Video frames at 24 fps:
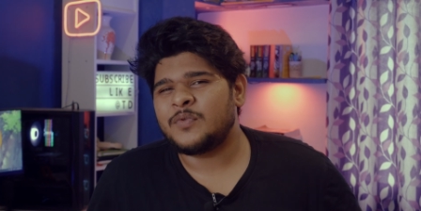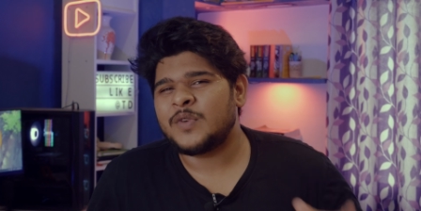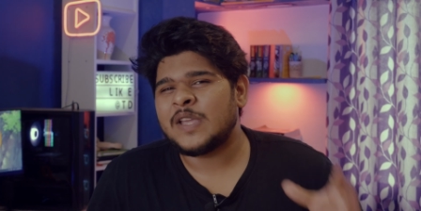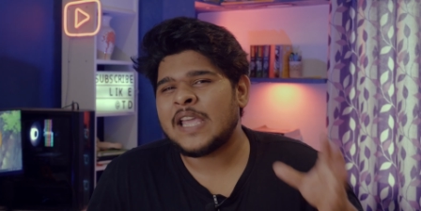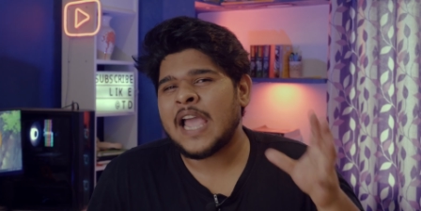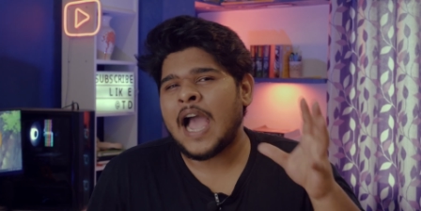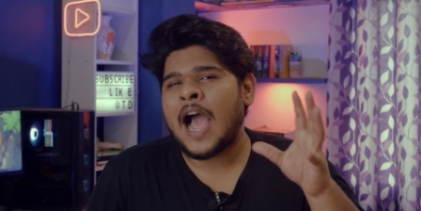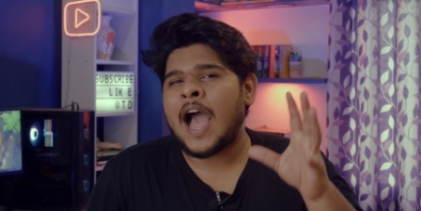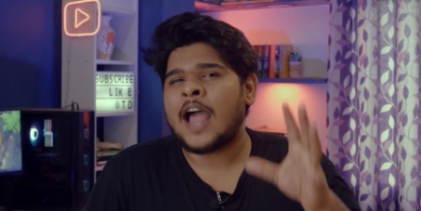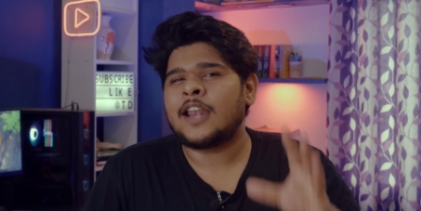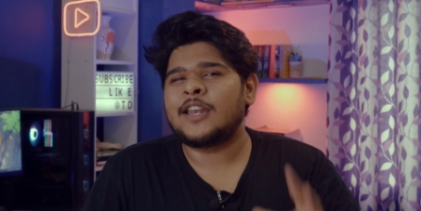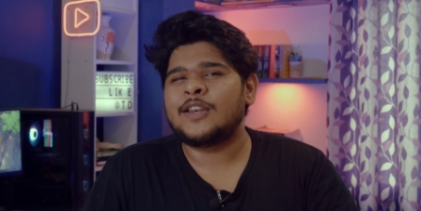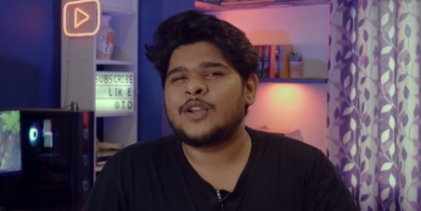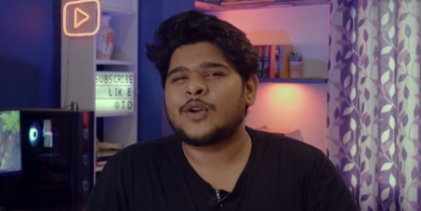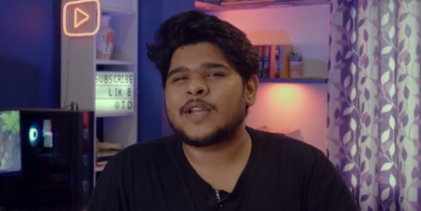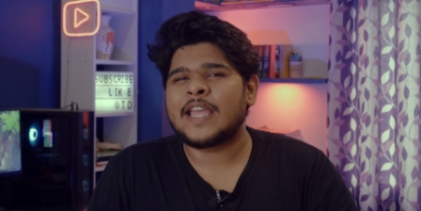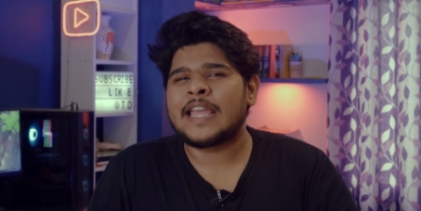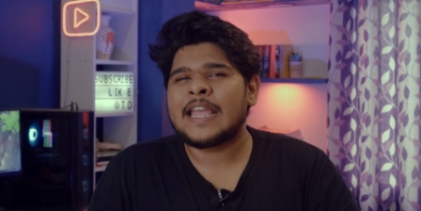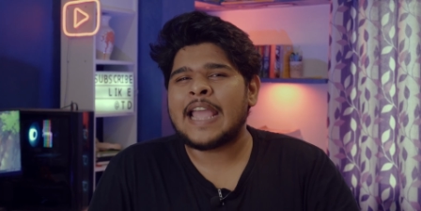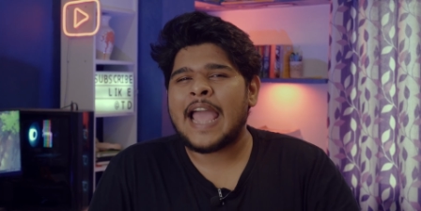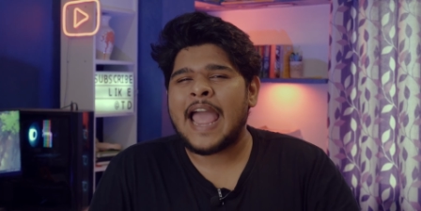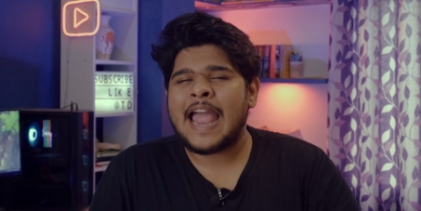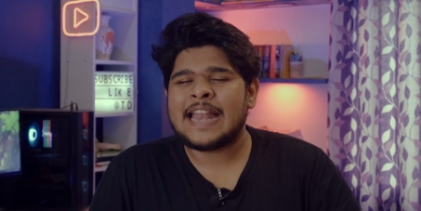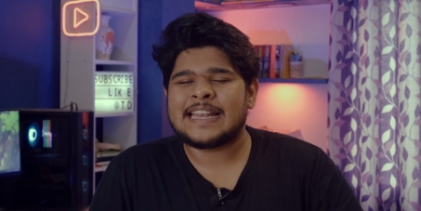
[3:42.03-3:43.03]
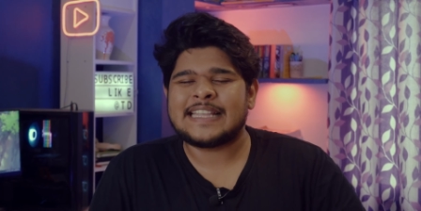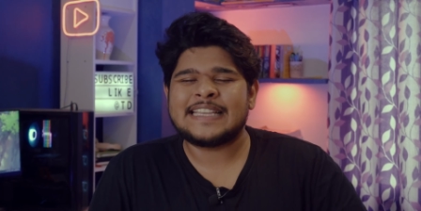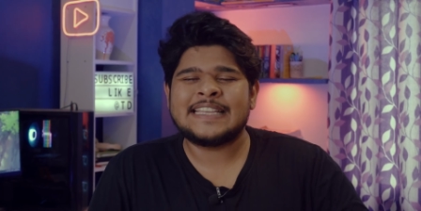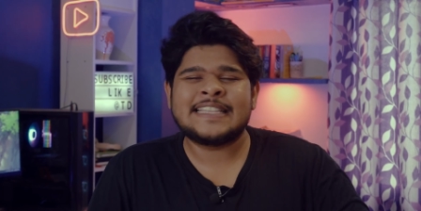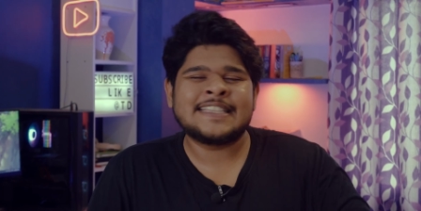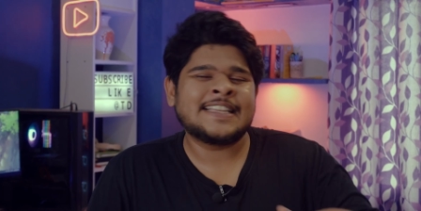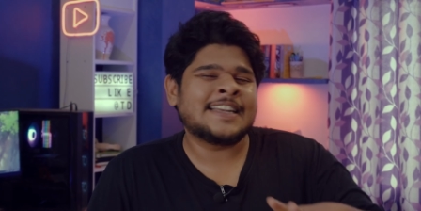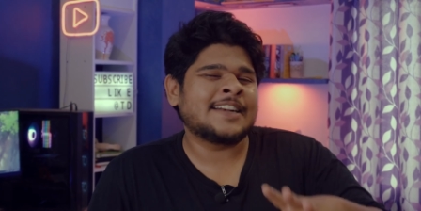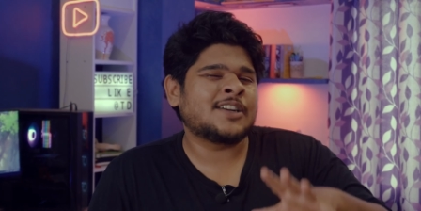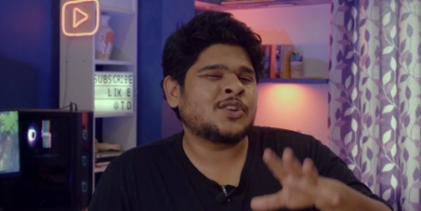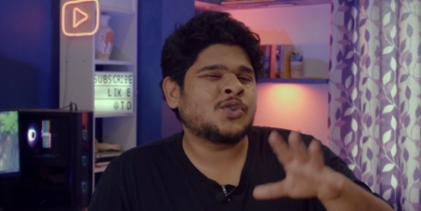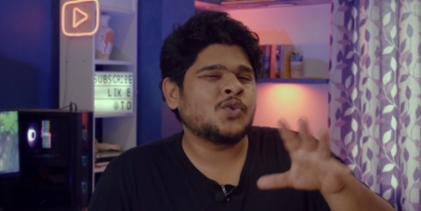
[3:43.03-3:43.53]
we are looking at
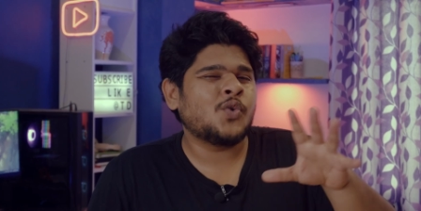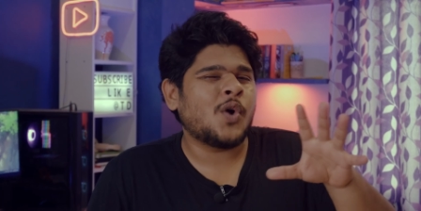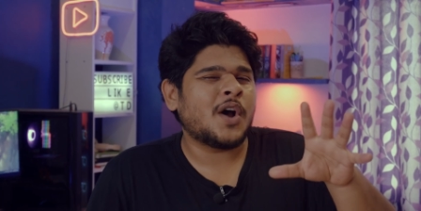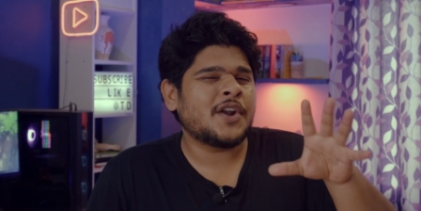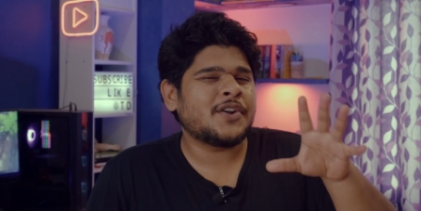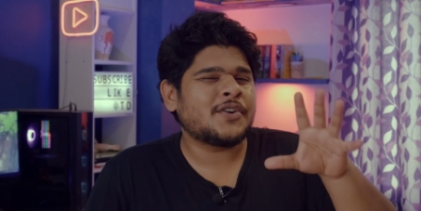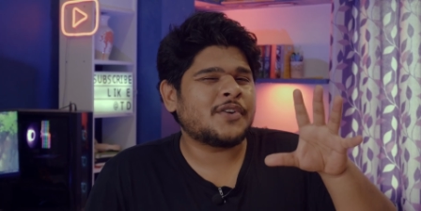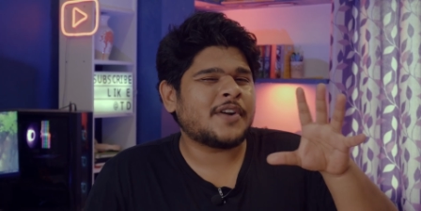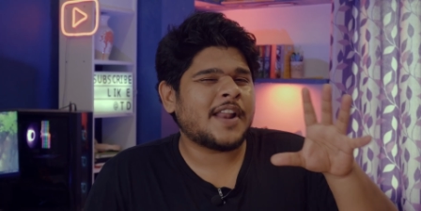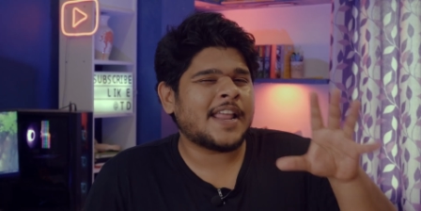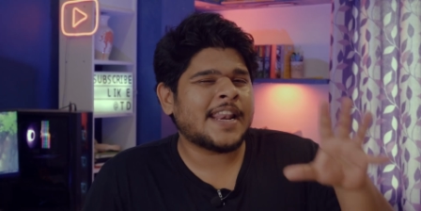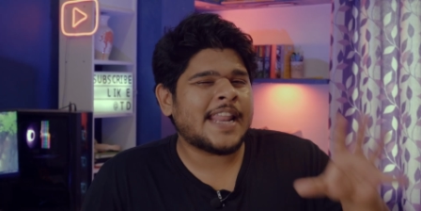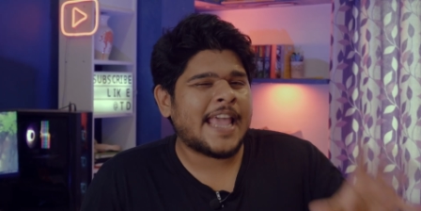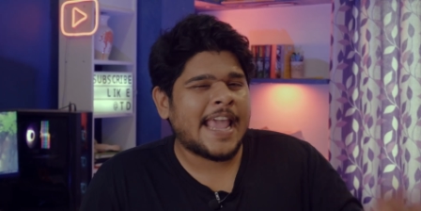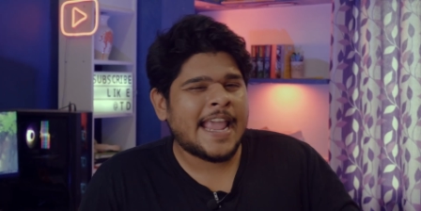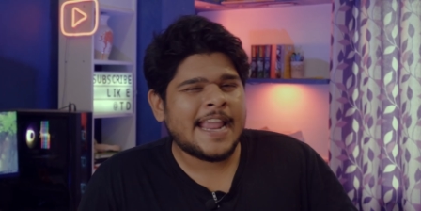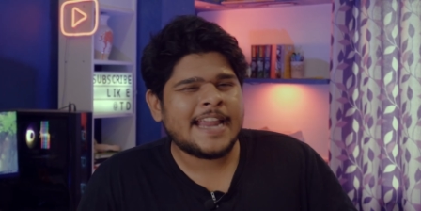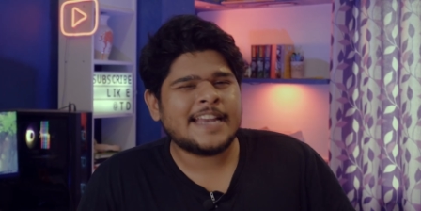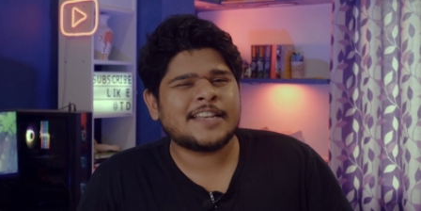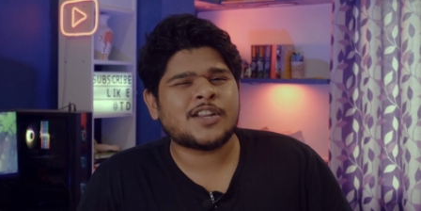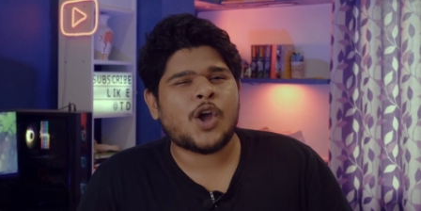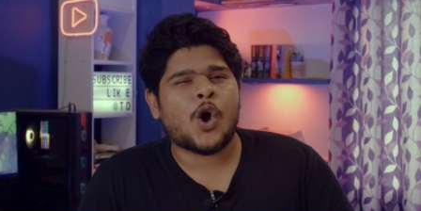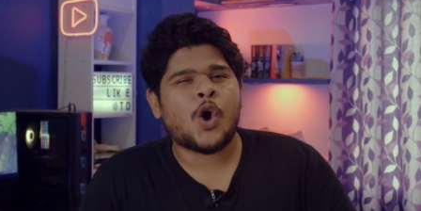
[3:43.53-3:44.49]
either 208